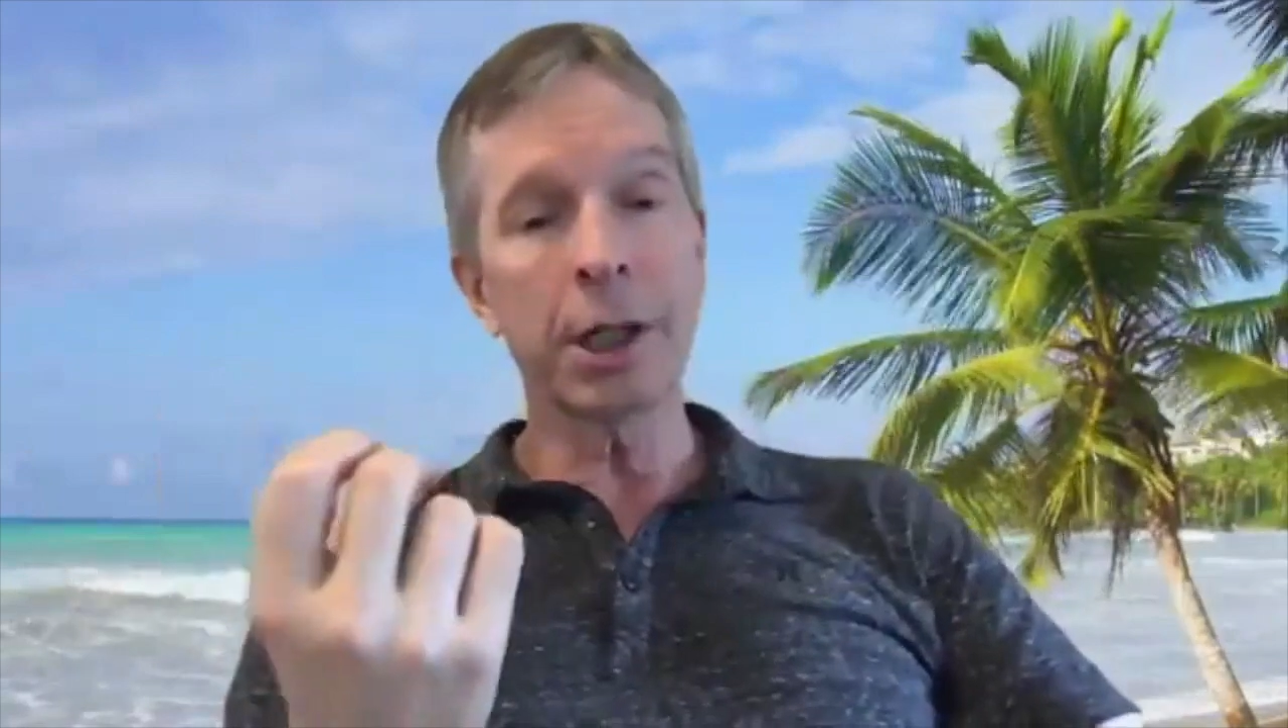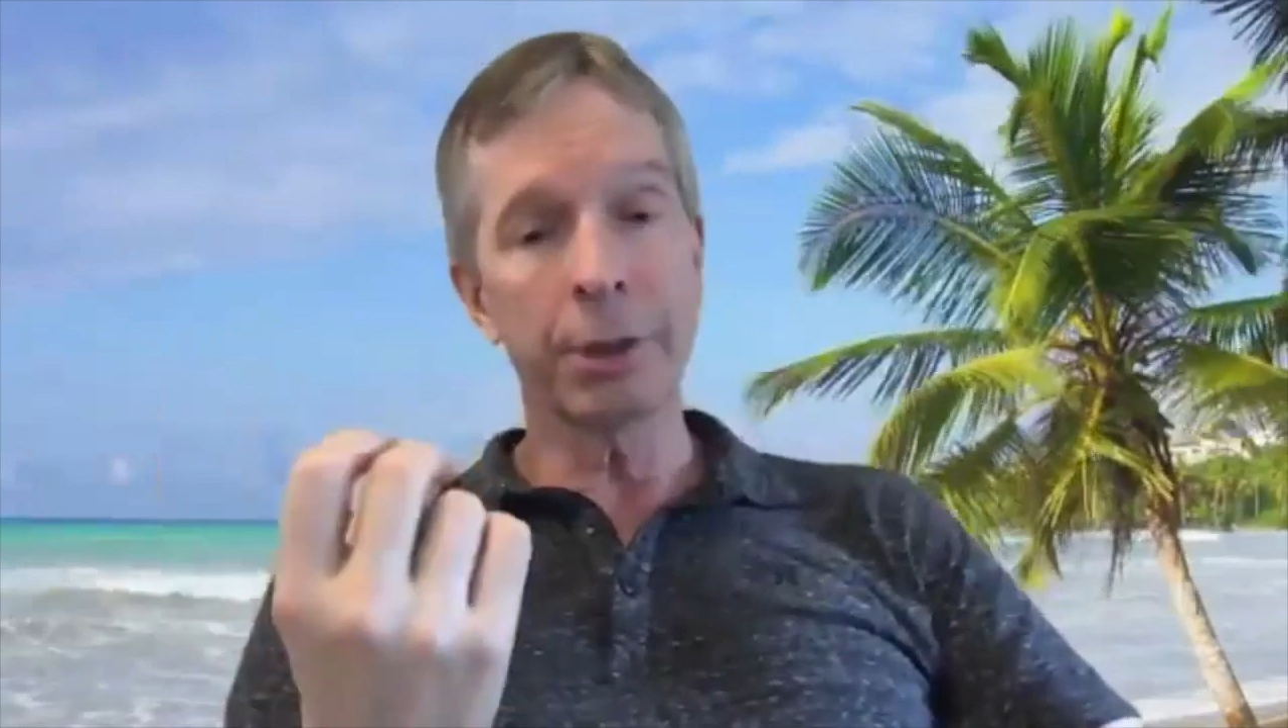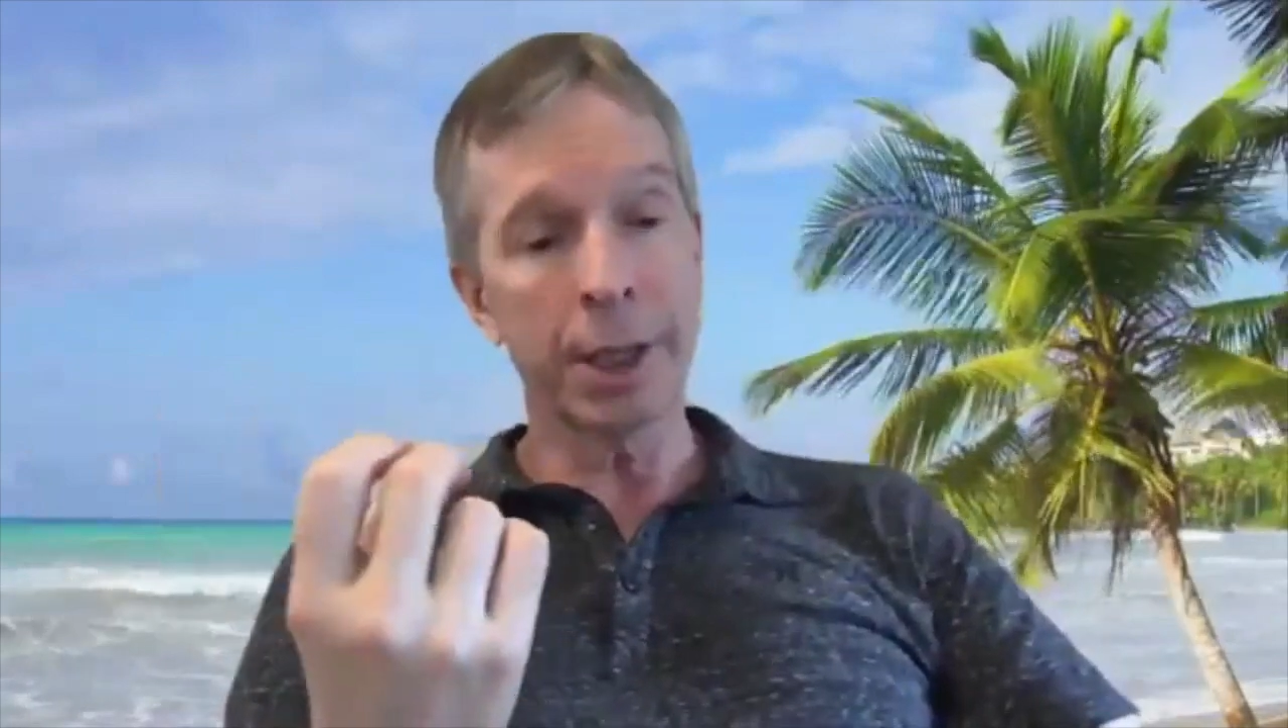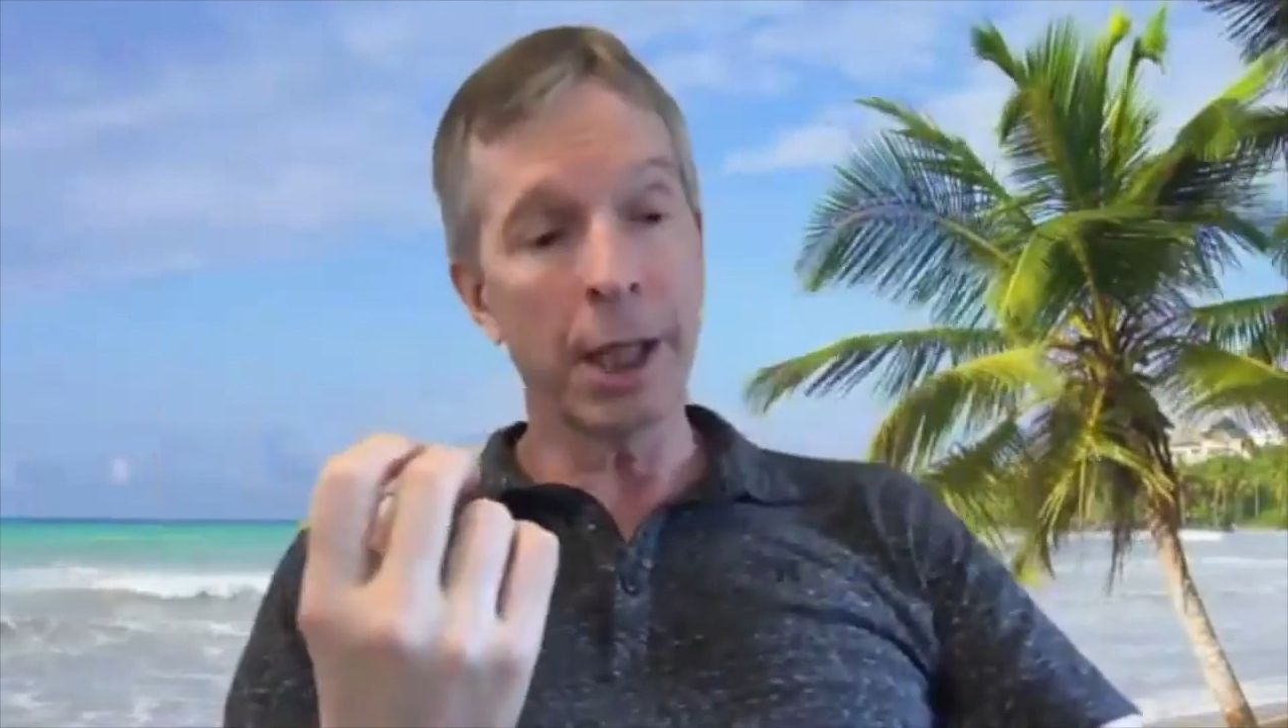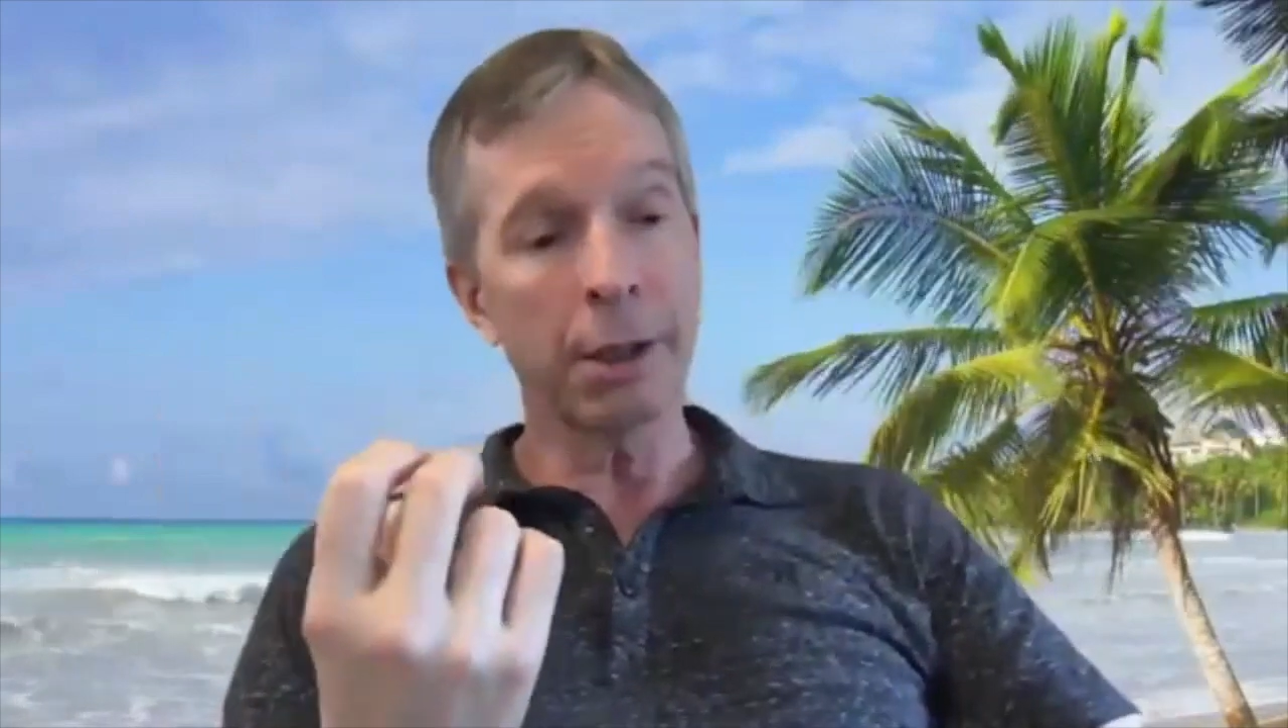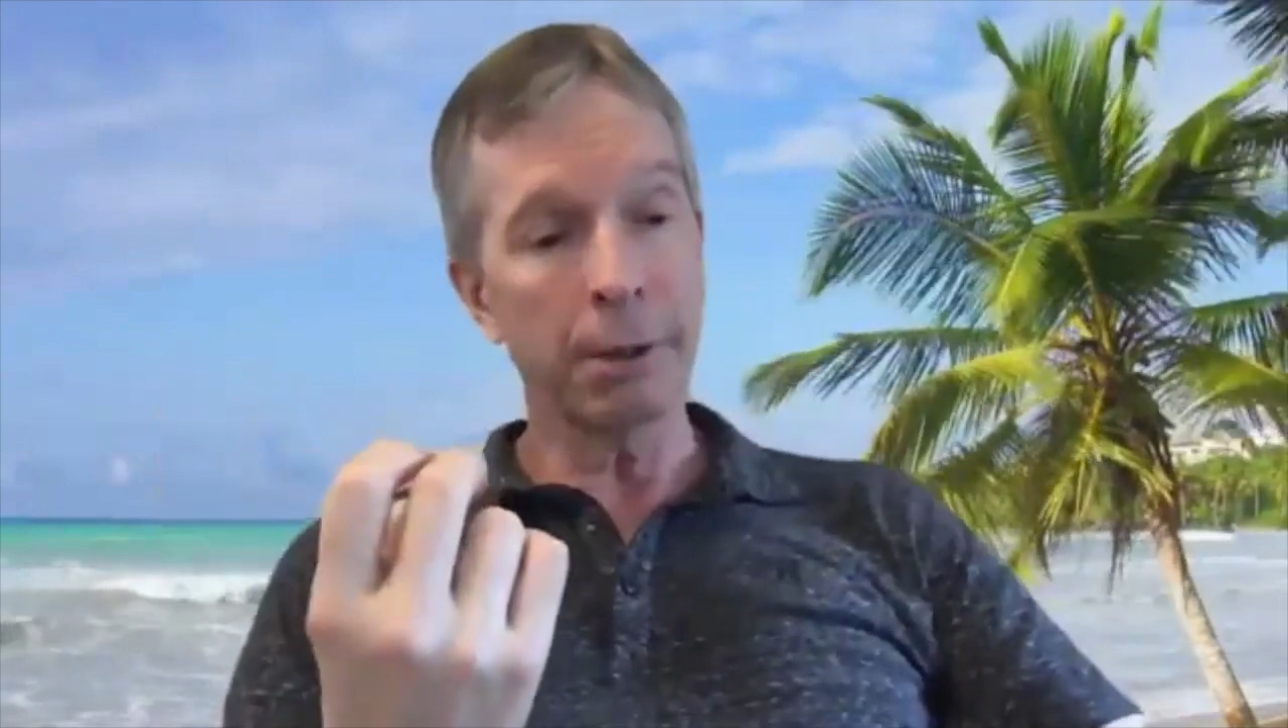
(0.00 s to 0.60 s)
tale.